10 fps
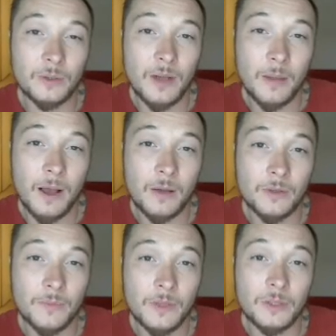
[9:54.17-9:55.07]
to come out.
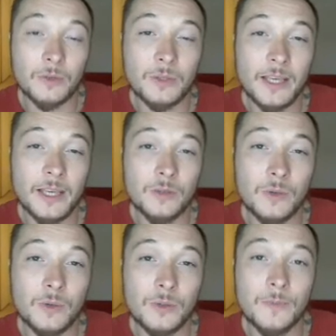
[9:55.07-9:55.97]
So stay
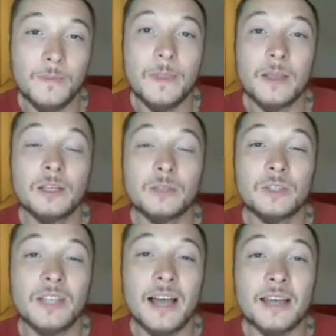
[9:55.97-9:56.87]
tuned. This
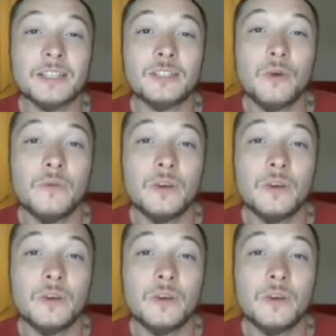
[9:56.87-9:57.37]
was Alex, your